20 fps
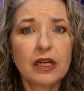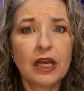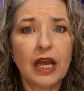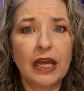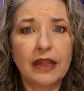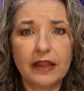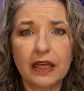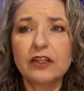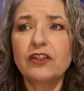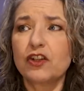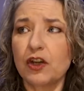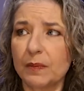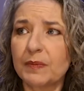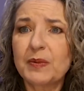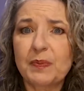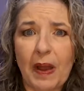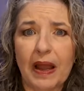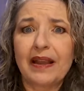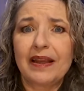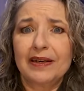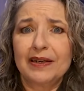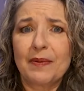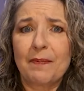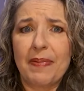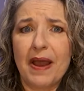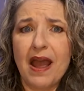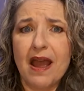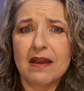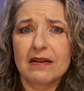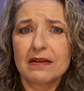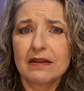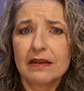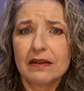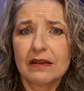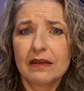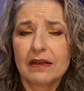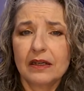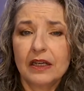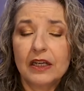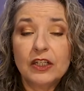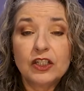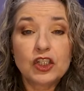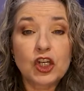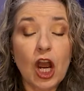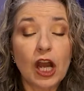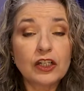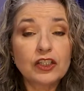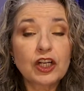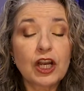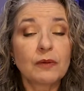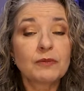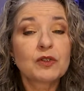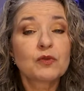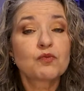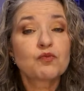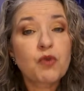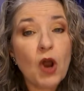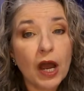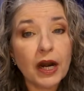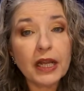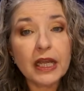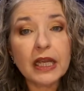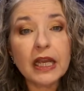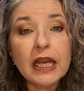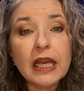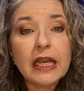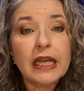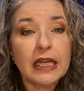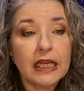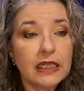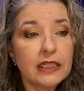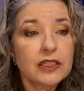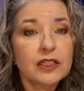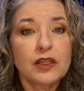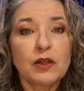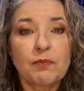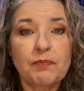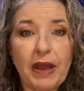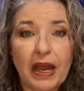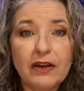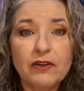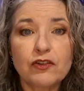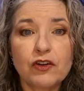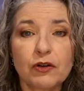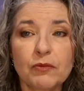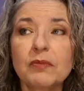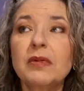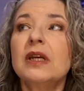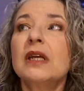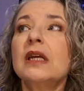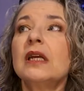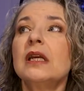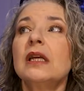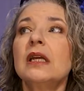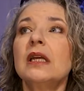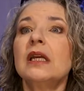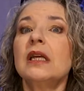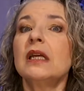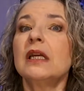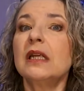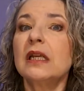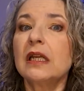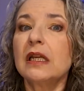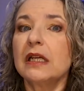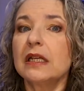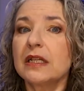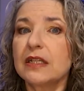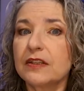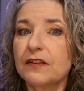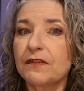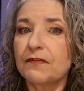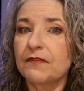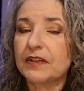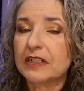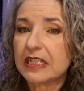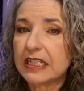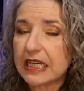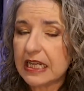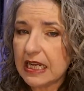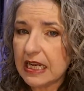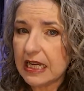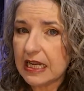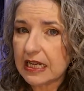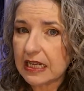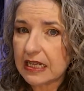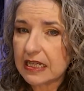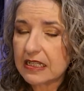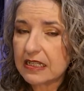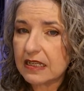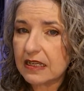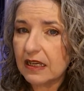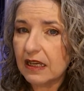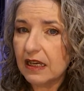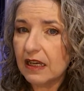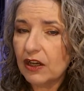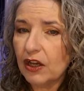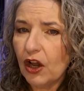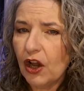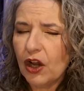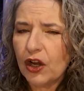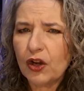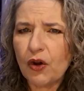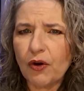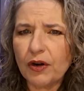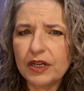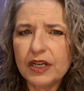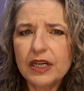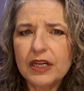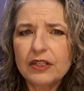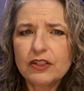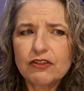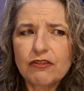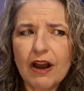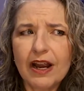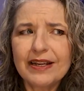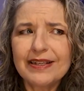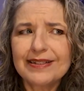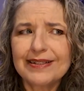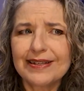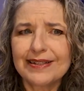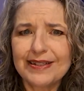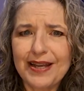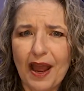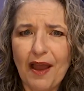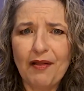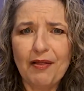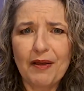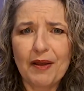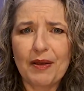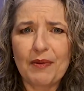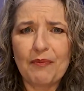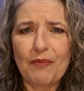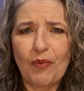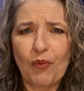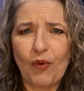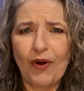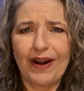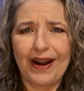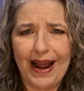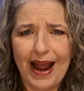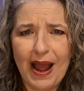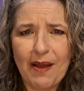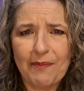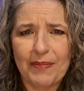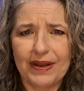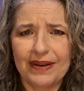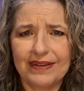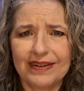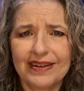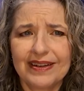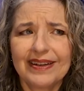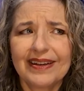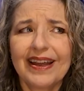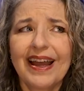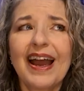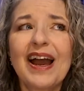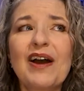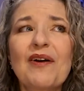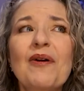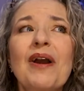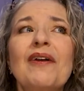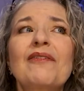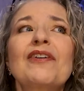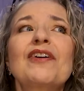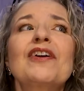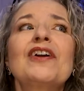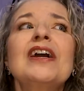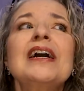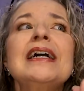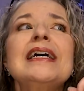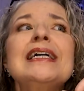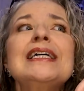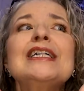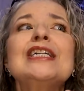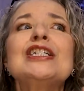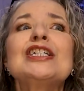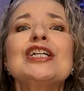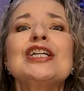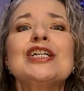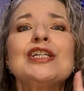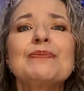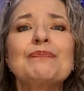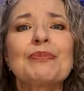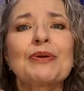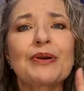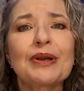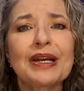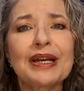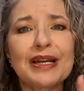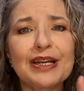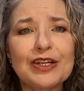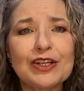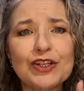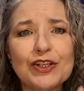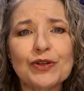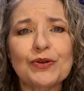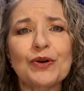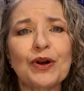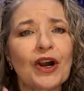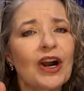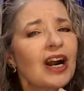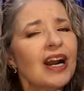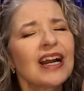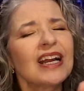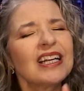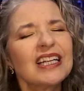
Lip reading: and then jumps back into bed. Josh comes running into the bedroom in his fatigues. Courtney tries to tell him what happened. However, she's pretty sure